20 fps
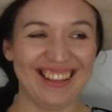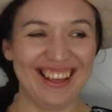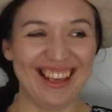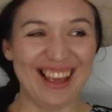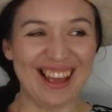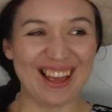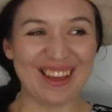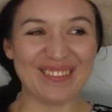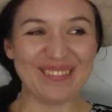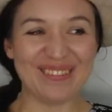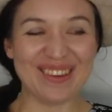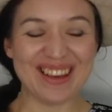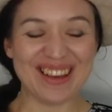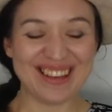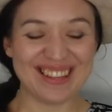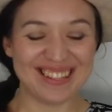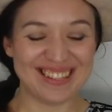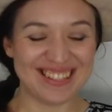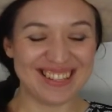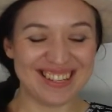At
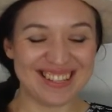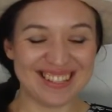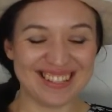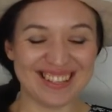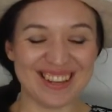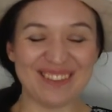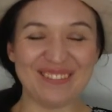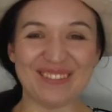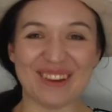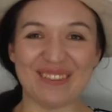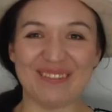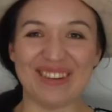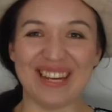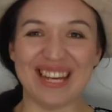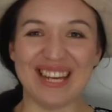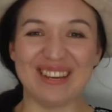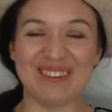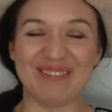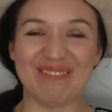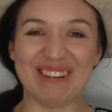first, Jesus' own
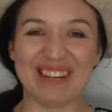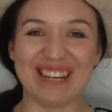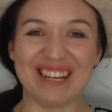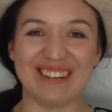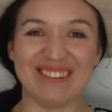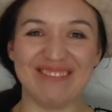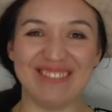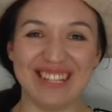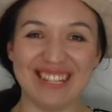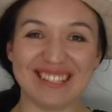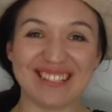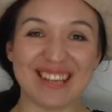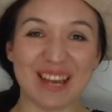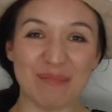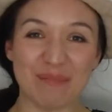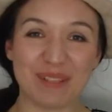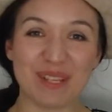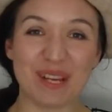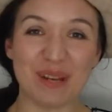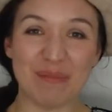family were really
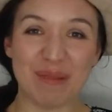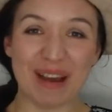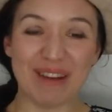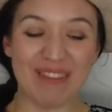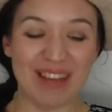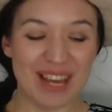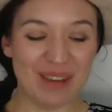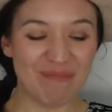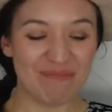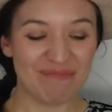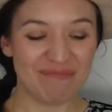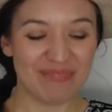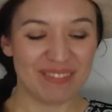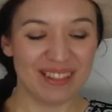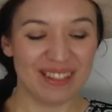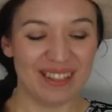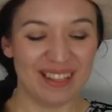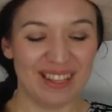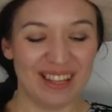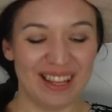sceptical about him.
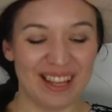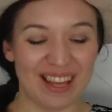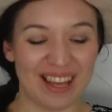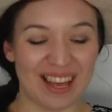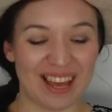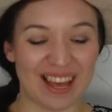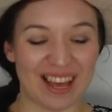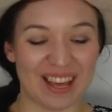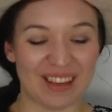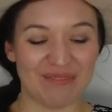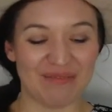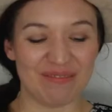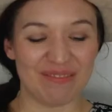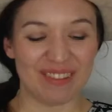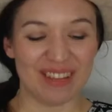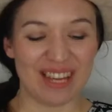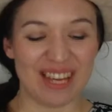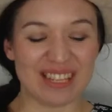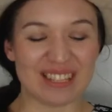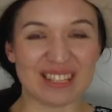
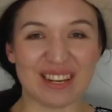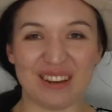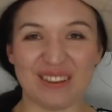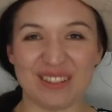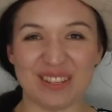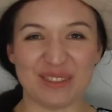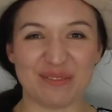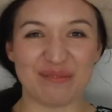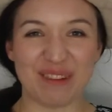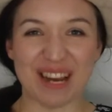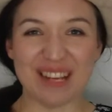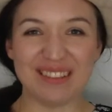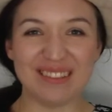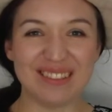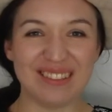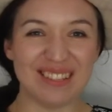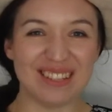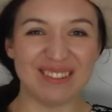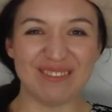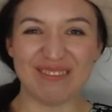His closest friends
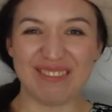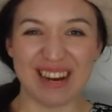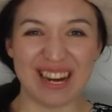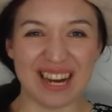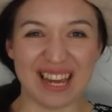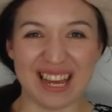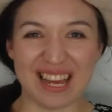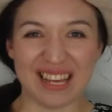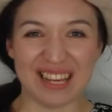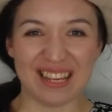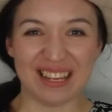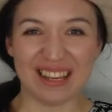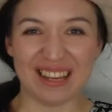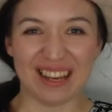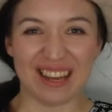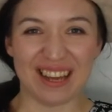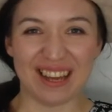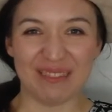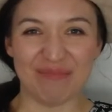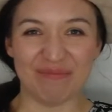didn't really
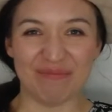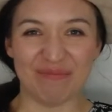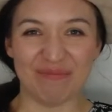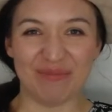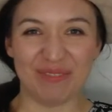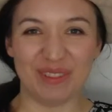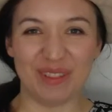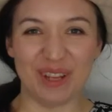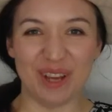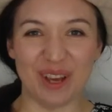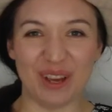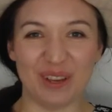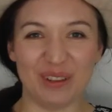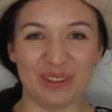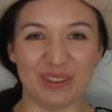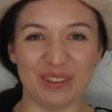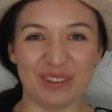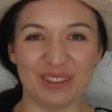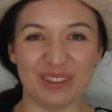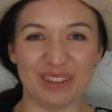know
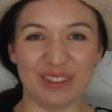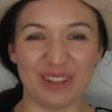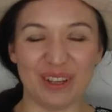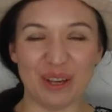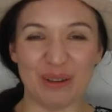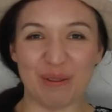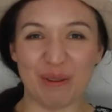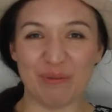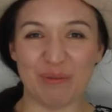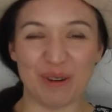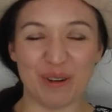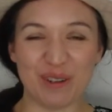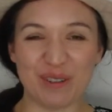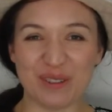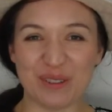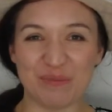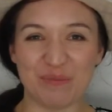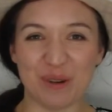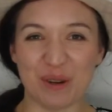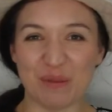who he
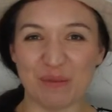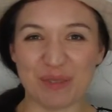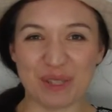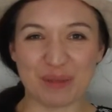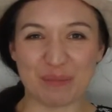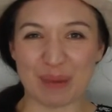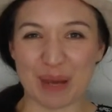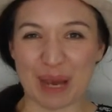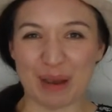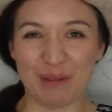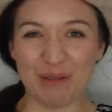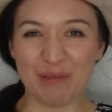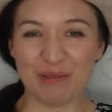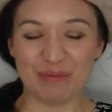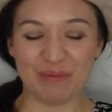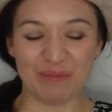was and what he was about.